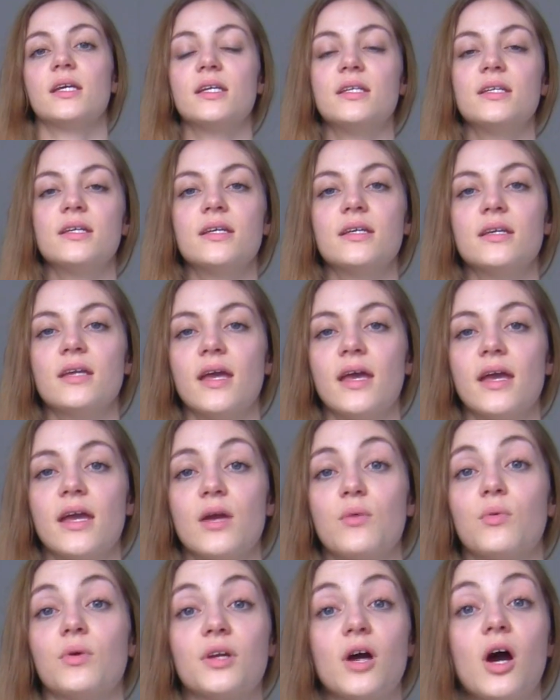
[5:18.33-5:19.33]
Eating
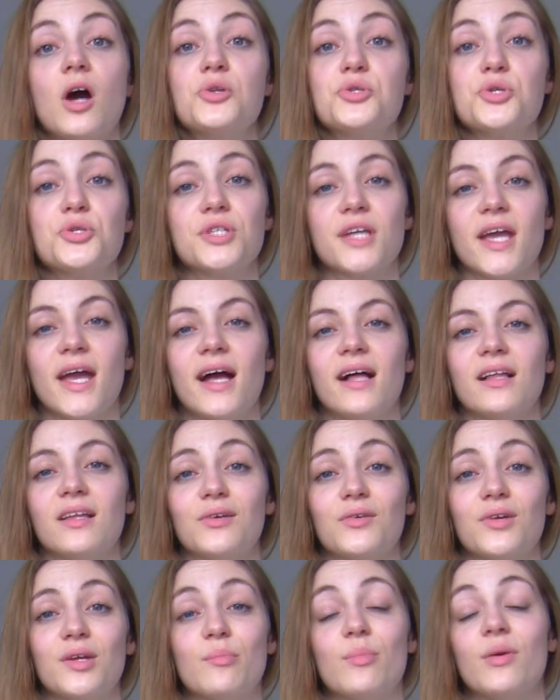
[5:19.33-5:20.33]
a 100
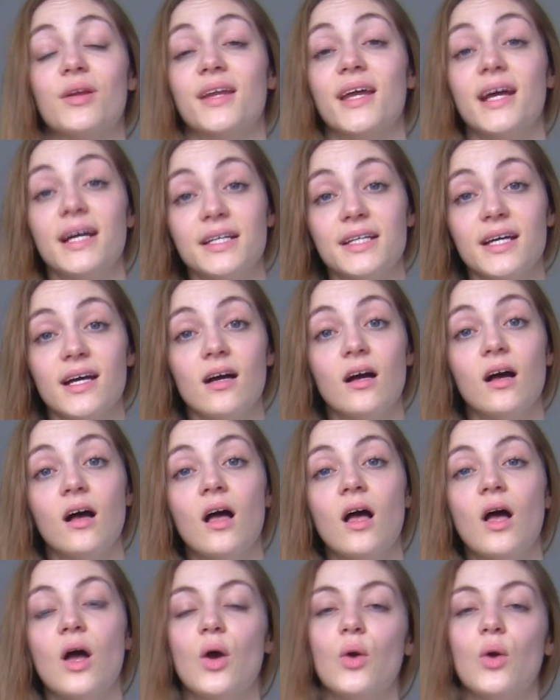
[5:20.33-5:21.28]
calorie banana